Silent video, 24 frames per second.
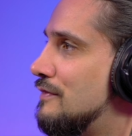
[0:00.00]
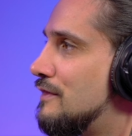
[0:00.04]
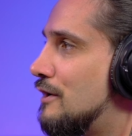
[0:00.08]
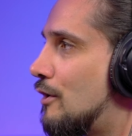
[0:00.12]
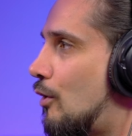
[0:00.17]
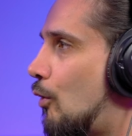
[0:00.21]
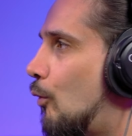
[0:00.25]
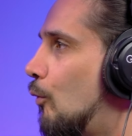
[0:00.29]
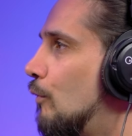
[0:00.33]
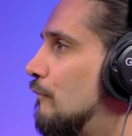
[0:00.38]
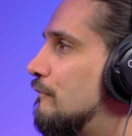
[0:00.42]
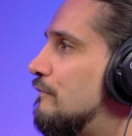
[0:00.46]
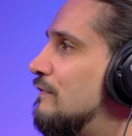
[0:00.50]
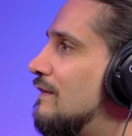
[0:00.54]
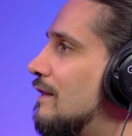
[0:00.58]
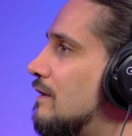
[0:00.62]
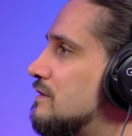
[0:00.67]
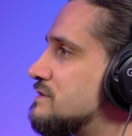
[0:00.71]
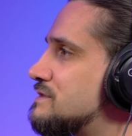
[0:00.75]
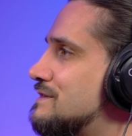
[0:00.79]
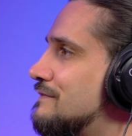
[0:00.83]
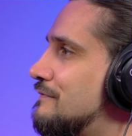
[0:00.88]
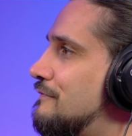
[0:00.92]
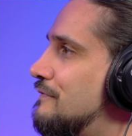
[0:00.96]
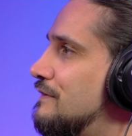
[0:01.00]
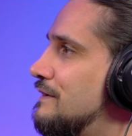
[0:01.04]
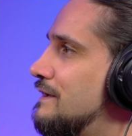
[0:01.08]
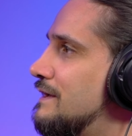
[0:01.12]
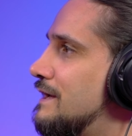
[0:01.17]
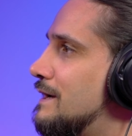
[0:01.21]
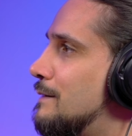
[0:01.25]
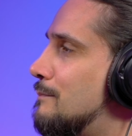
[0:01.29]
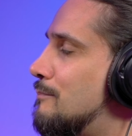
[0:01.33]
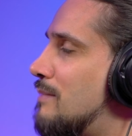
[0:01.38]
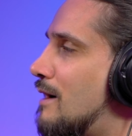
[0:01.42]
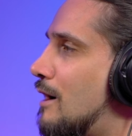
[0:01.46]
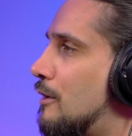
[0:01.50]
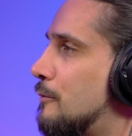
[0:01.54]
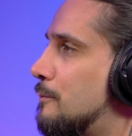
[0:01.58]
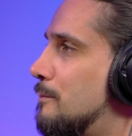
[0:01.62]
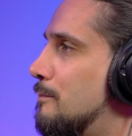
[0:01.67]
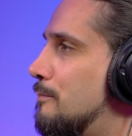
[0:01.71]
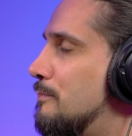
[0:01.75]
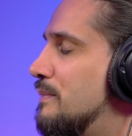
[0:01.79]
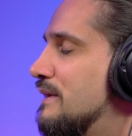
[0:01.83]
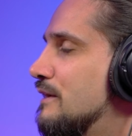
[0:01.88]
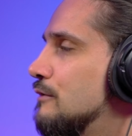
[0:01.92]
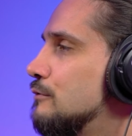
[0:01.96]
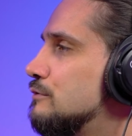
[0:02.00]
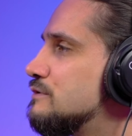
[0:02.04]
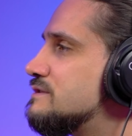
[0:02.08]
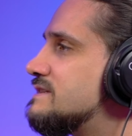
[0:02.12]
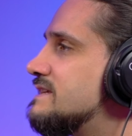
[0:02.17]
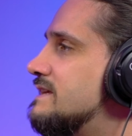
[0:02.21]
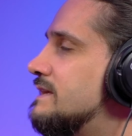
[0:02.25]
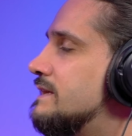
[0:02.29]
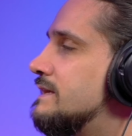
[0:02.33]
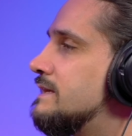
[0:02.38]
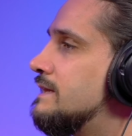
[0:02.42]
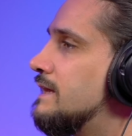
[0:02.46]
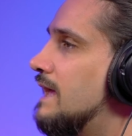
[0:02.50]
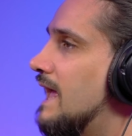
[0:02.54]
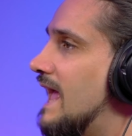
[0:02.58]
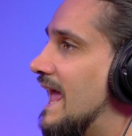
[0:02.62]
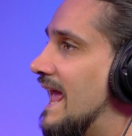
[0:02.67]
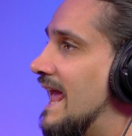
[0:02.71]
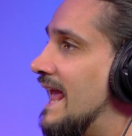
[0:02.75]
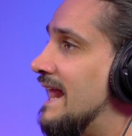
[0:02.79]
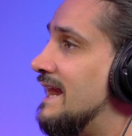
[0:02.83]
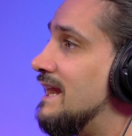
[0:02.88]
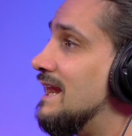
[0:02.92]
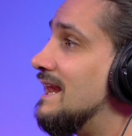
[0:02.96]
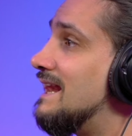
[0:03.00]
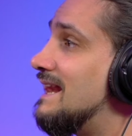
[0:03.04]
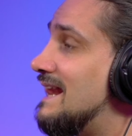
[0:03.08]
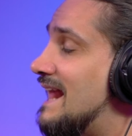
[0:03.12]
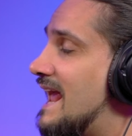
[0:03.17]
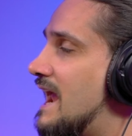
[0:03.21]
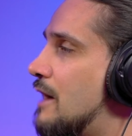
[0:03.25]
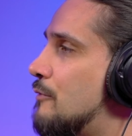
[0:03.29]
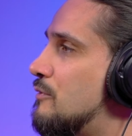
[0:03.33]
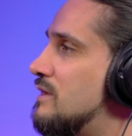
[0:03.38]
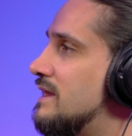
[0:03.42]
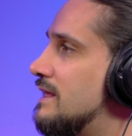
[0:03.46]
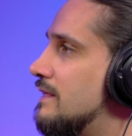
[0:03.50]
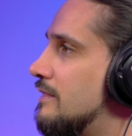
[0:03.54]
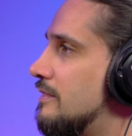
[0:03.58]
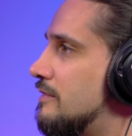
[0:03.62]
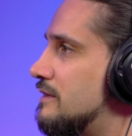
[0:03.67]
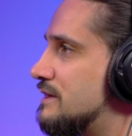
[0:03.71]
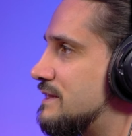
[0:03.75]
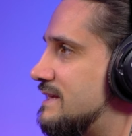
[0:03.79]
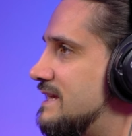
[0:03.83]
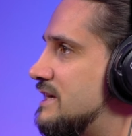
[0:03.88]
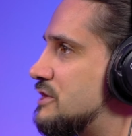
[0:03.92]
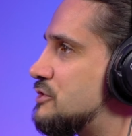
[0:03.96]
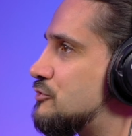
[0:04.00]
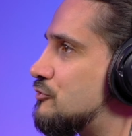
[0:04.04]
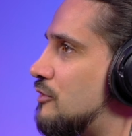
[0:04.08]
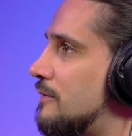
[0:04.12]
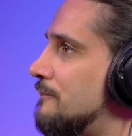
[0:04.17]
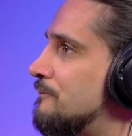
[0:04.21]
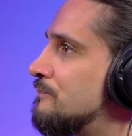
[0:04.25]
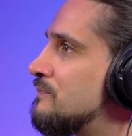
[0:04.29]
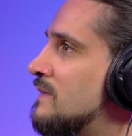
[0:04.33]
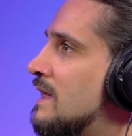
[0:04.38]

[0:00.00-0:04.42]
the whole philosophy about building and layering the kick drum.